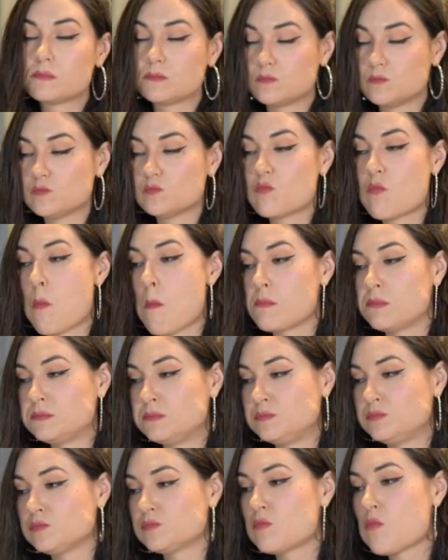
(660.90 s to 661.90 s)

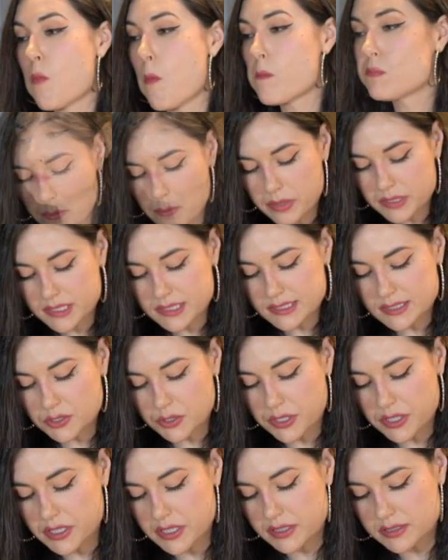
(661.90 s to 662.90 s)
Mm-hmm. But this
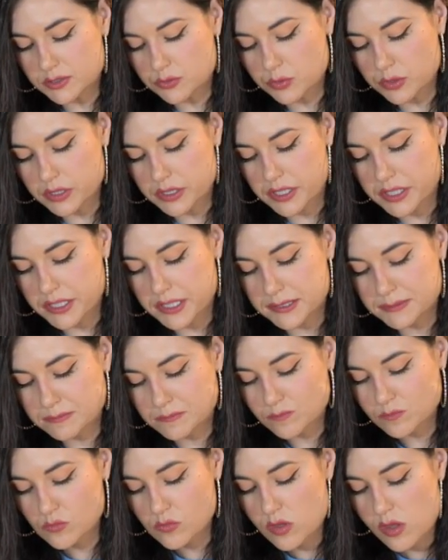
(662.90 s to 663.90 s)
zucchini is really good.
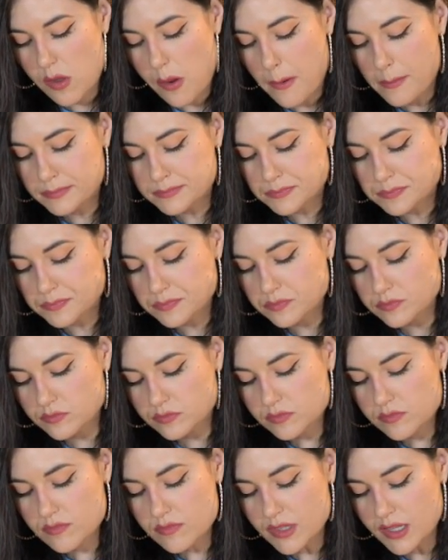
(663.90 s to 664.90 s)

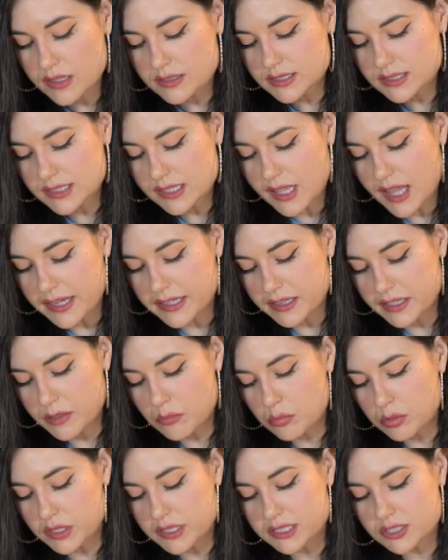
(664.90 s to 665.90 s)
Slightly
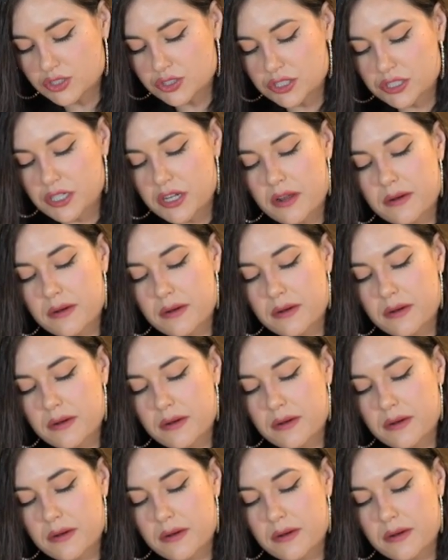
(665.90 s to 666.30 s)
blistered.